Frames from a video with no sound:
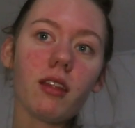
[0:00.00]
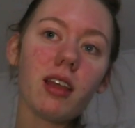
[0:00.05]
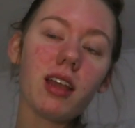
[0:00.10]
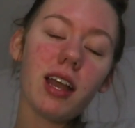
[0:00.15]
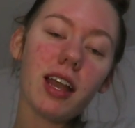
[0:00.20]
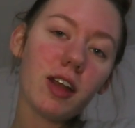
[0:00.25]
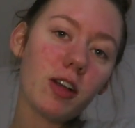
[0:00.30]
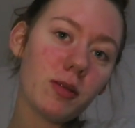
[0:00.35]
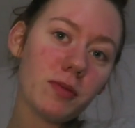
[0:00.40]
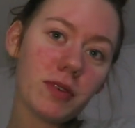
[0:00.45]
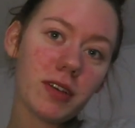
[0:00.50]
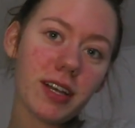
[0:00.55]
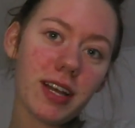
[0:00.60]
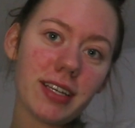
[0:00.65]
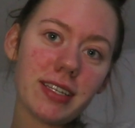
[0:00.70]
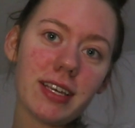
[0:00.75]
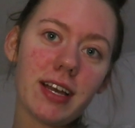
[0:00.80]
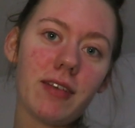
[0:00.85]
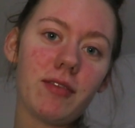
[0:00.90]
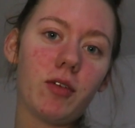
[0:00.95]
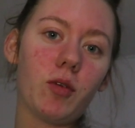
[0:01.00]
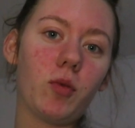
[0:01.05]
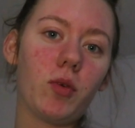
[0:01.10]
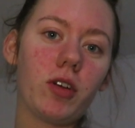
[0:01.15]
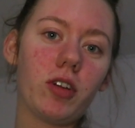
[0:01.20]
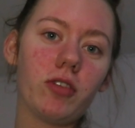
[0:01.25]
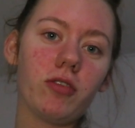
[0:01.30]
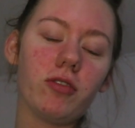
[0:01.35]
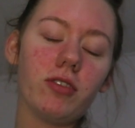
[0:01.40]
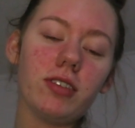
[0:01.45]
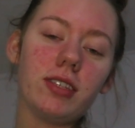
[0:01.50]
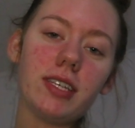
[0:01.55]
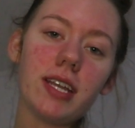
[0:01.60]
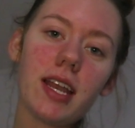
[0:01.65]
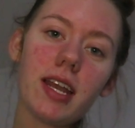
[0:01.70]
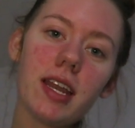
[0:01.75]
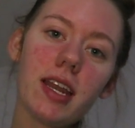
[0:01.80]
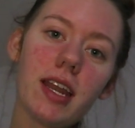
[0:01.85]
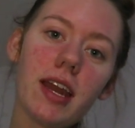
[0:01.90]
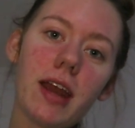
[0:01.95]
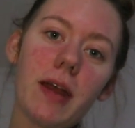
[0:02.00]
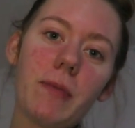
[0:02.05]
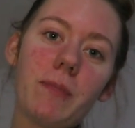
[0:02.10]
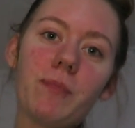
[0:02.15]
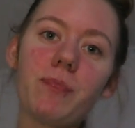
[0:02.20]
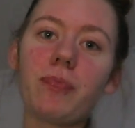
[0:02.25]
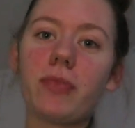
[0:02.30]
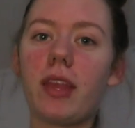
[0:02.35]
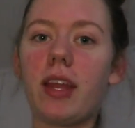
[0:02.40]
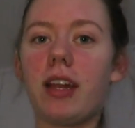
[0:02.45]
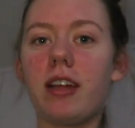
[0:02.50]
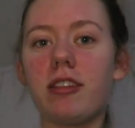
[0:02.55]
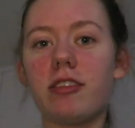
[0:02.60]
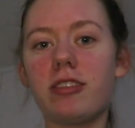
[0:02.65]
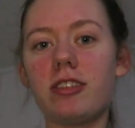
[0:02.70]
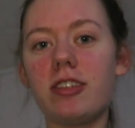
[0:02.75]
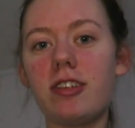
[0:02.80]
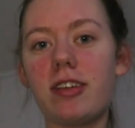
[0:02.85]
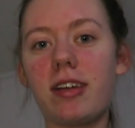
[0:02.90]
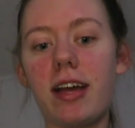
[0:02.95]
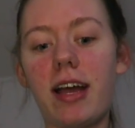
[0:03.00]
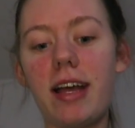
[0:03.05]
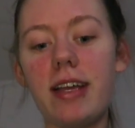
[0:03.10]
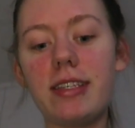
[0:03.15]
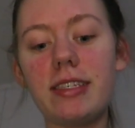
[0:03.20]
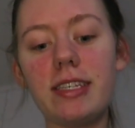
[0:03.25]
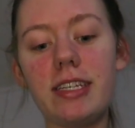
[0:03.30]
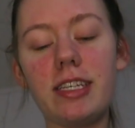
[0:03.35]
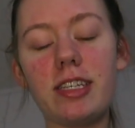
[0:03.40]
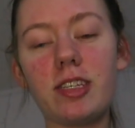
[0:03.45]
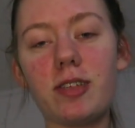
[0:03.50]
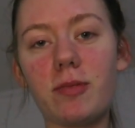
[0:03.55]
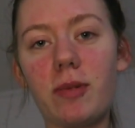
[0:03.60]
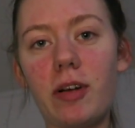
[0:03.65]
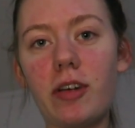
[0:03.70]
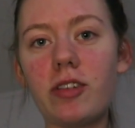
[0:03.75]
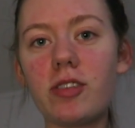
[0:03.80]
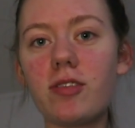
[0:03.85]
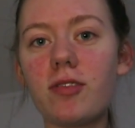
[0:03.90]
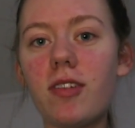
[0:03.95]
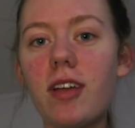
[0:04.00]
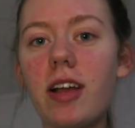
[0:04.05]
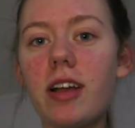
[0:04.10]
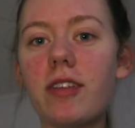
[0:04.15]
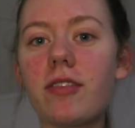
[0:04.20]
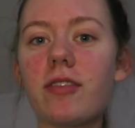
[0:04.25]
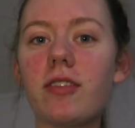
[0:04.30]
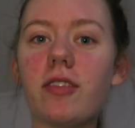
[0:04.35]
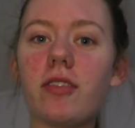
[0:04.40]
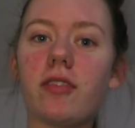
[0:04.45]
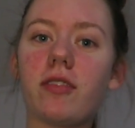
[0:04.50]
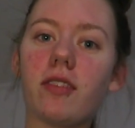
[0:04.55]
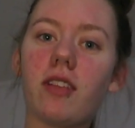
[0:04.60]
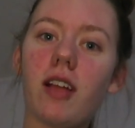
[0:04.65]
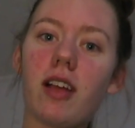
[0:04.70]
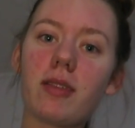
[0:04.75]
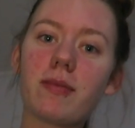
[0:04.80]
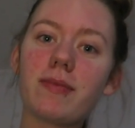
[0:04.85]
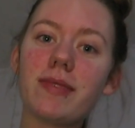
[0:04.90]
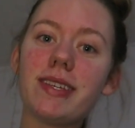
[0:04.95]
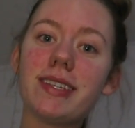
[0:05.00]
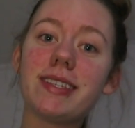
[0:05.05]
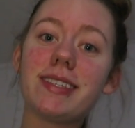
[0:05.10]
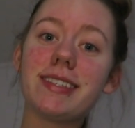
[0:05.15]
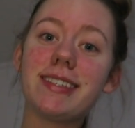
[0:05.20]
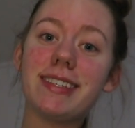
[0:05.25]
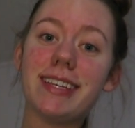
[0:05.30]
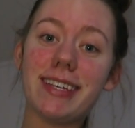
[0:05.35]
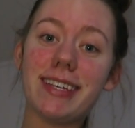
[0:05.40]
I hope you guys have a wonderful day today, and I'll see you guys in tomorrow's vlog for Vlogmas